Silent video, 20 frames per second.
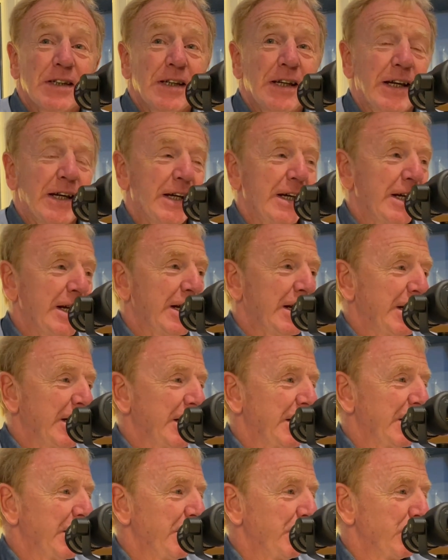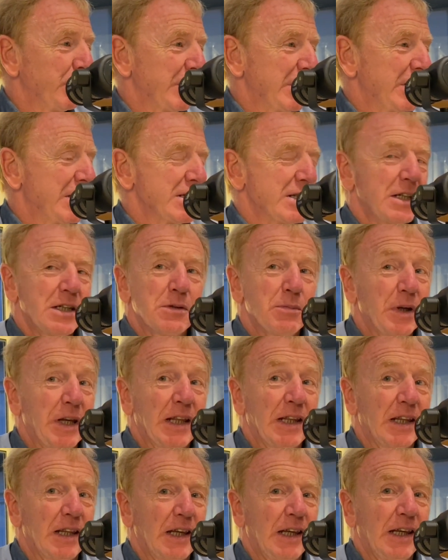It didn't seem to be
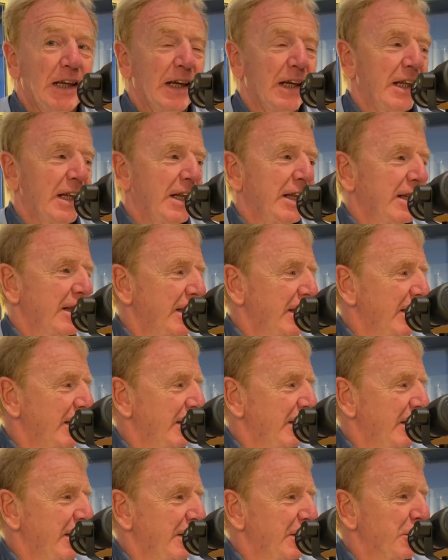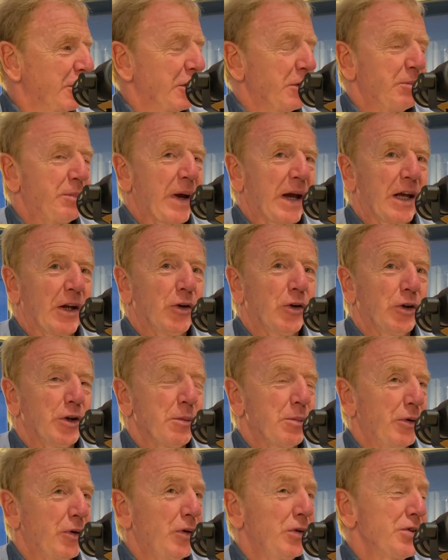in the pecking order.
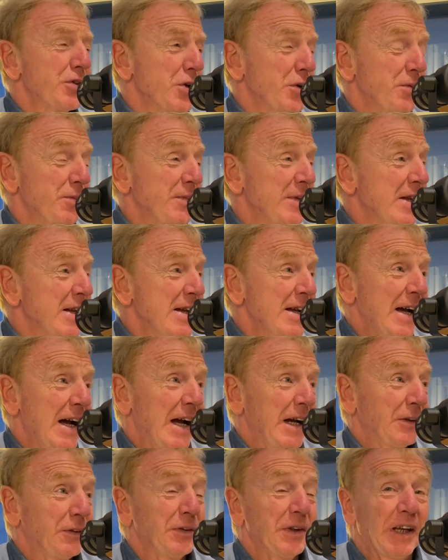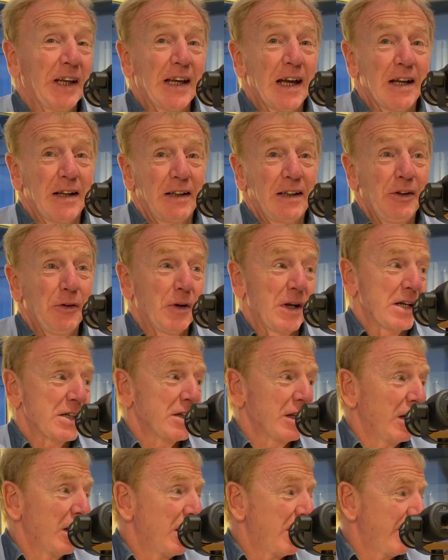But also, I don't think
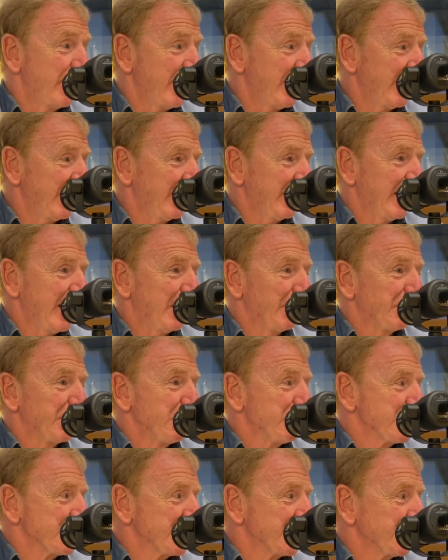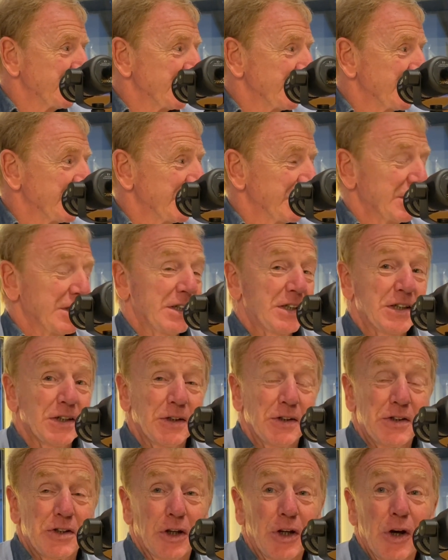Newcastle are in a healthy position
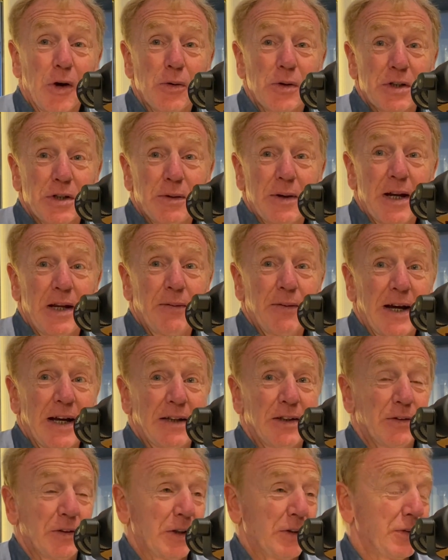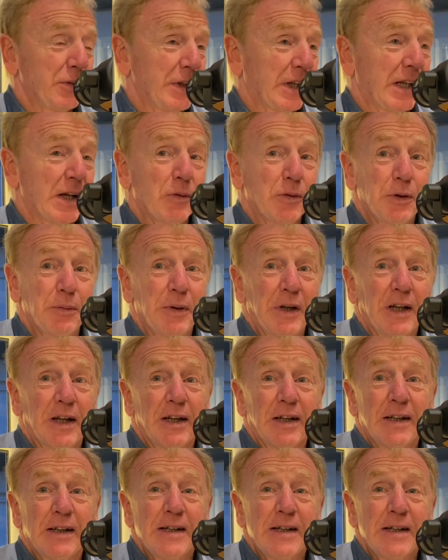to go to anyway. I don't think that would have been a.